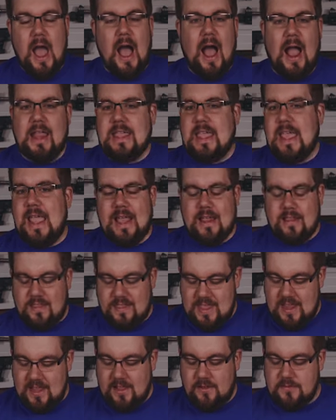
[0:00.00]
I can't
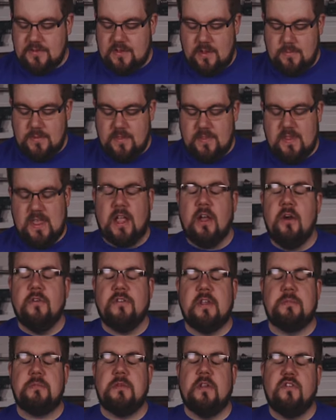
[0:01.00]
think of something that
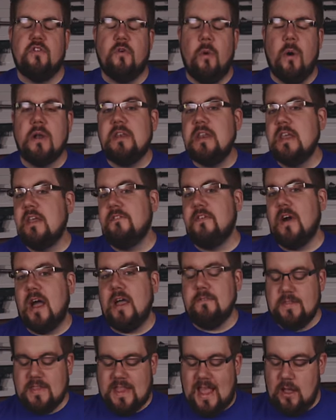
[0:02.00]
goes up to
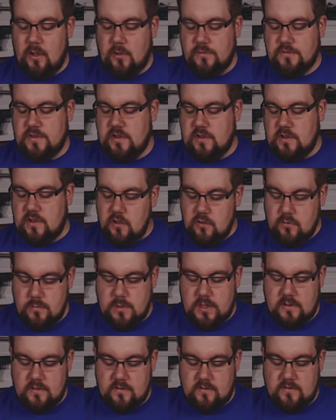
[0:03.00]
25,000
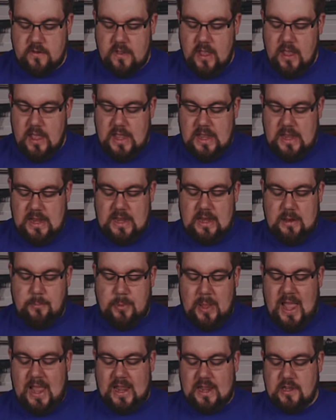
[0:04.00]
lumens in a
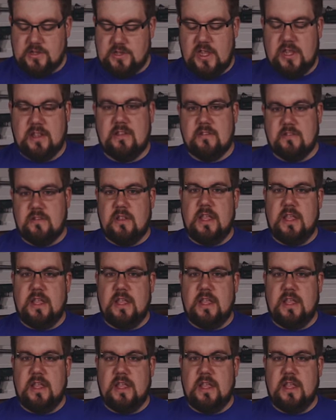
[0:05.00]
package like this.